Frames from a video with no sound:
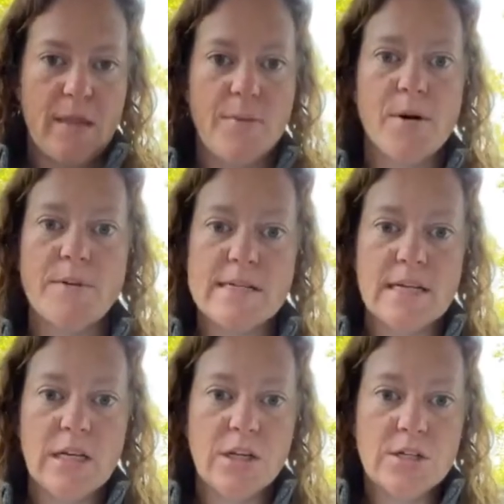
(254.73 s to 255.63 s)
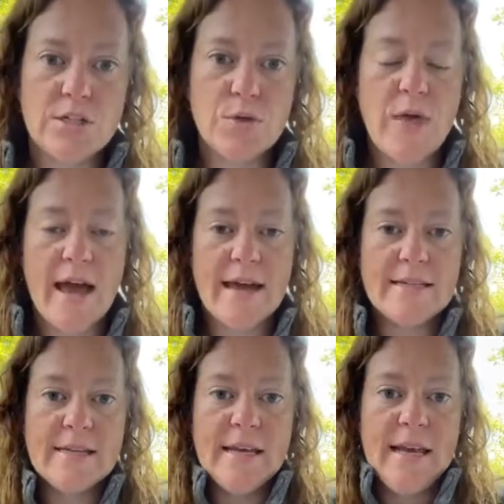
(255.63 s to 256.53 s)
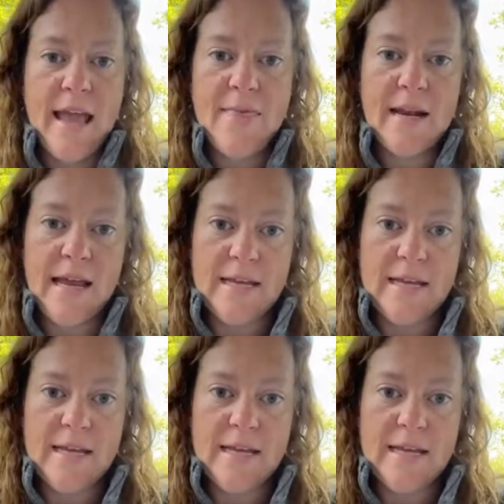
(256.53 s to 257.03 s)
perpendicular to that, and then